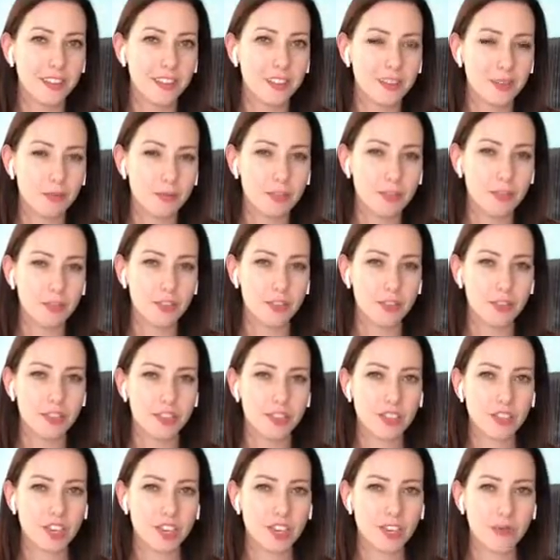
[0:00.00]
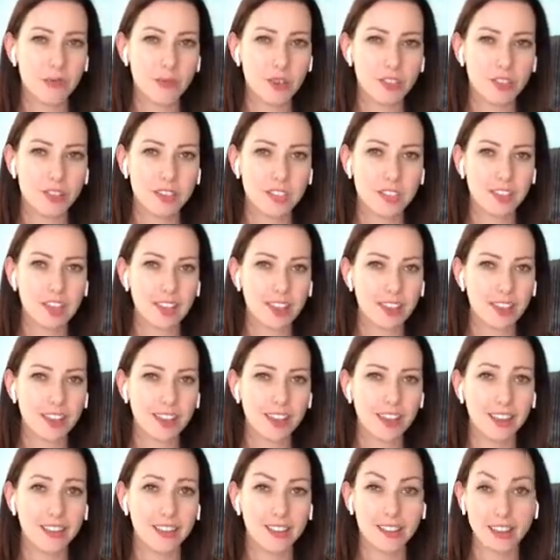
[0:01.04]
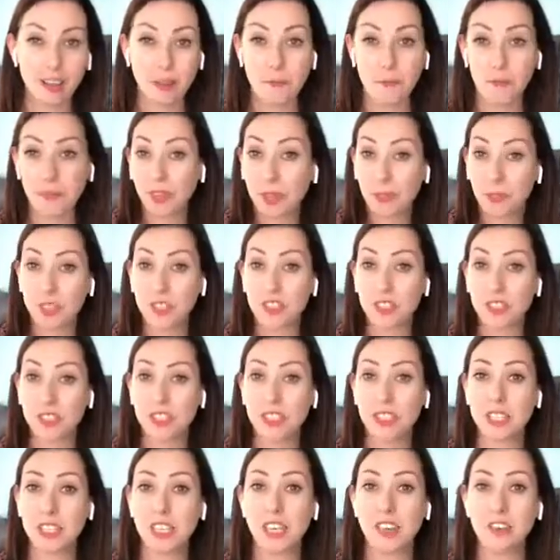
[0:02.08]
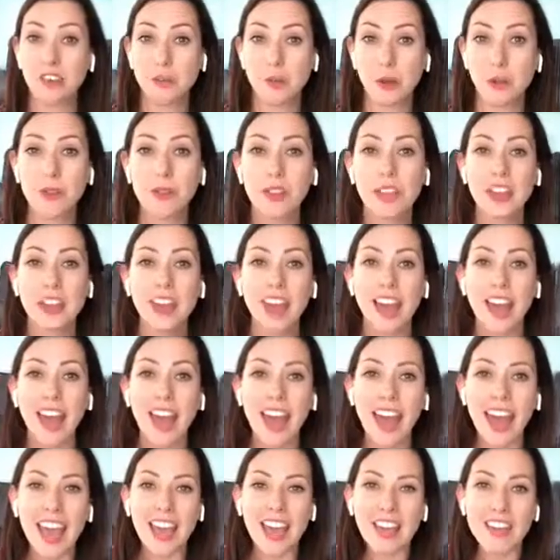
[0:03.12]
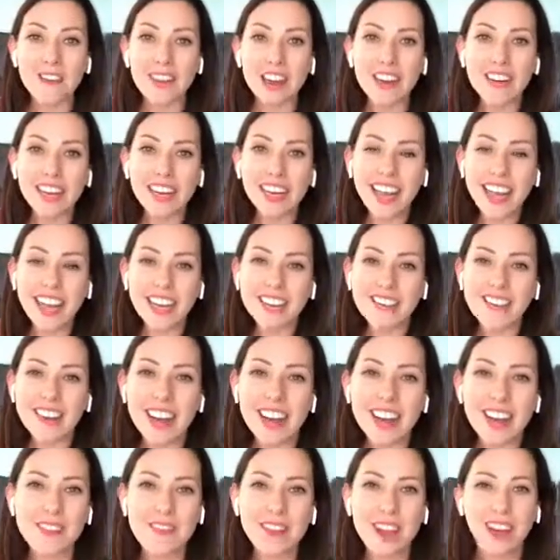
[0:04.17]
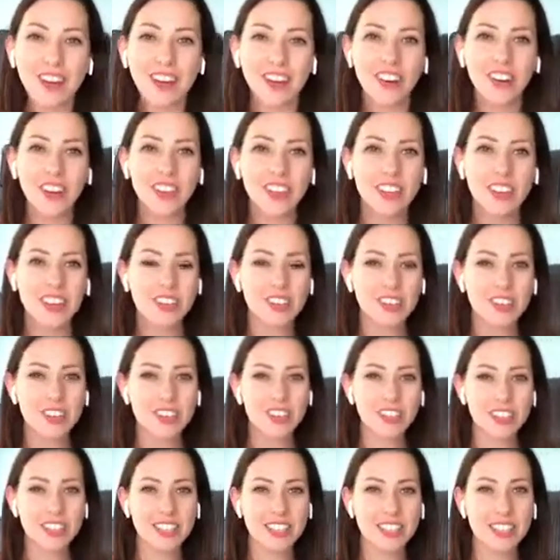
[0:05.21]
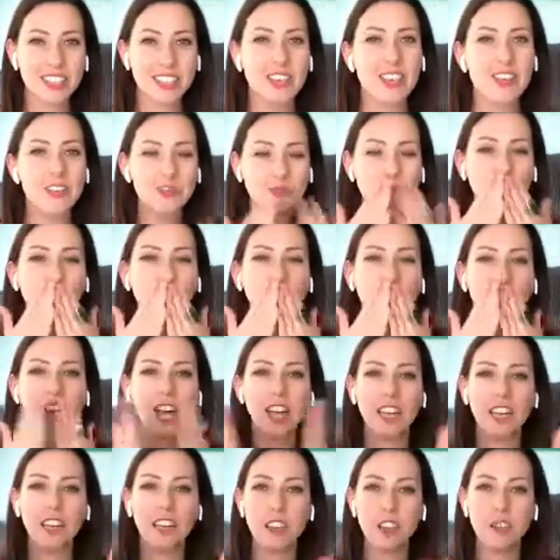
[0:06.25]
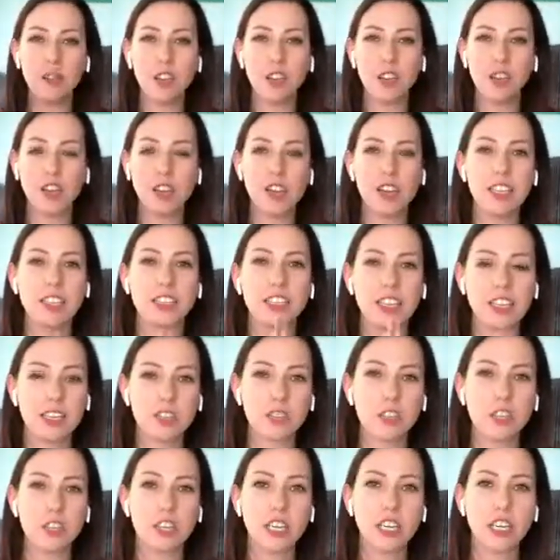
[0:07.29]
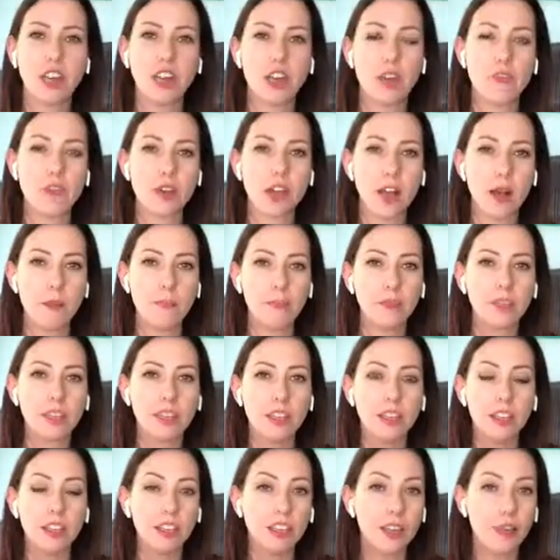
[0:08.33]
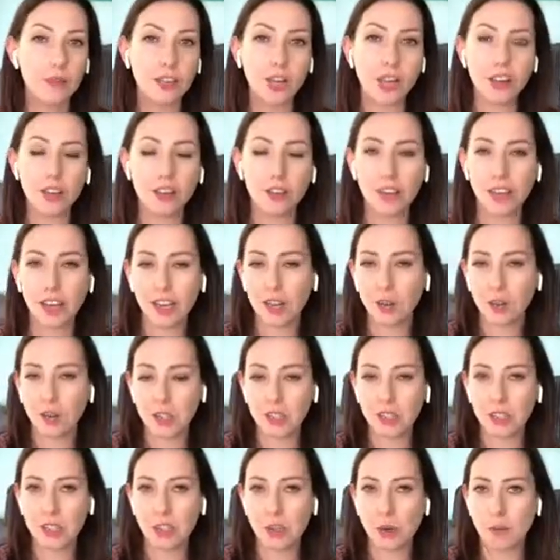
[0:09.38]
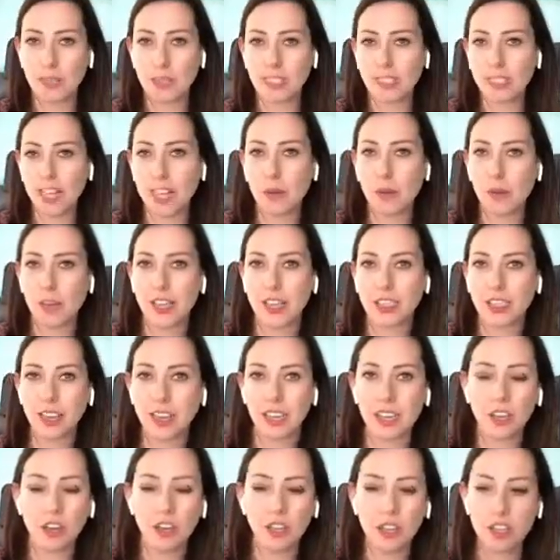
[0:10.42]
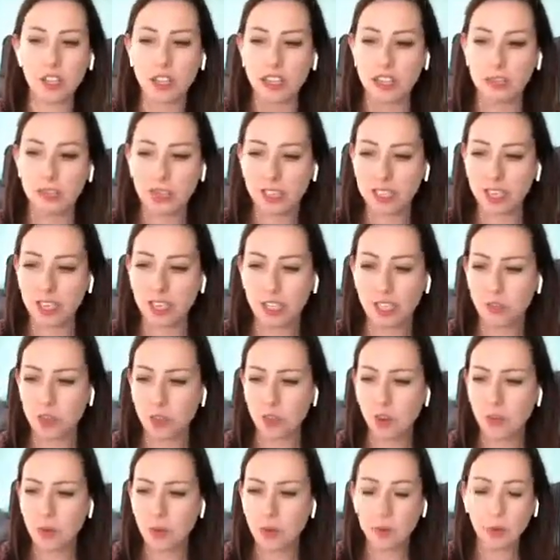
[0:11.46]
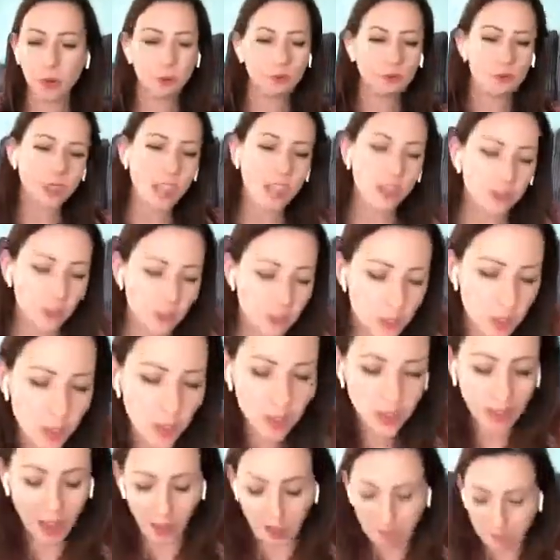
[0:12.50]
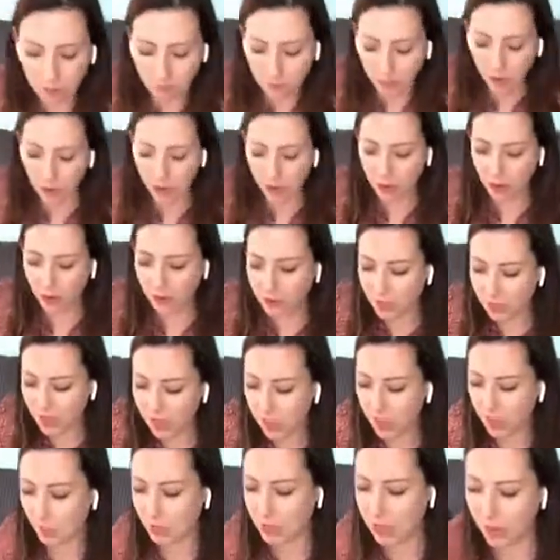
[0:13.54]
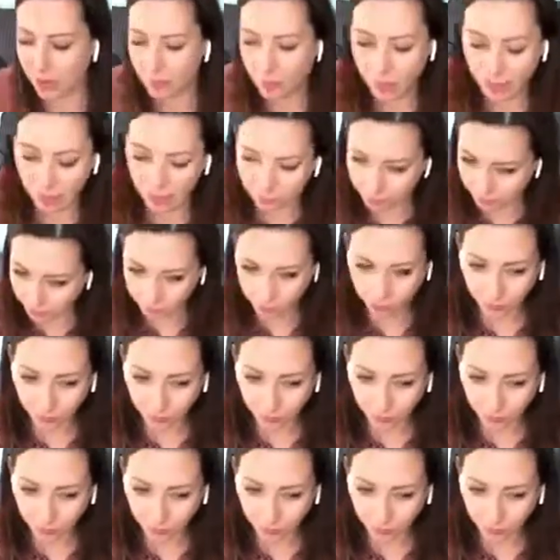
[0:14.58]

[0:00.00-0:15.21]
something for you to check in with today. And I'm interested to hear as well. Hey Varian, hey Graham, how are you? So good to see you. Mwah, love you guys. Thanks for joining live. Let me know any questions, comments, takeaways. I know that this resonates for a lot of people. And also part of the conversation I was having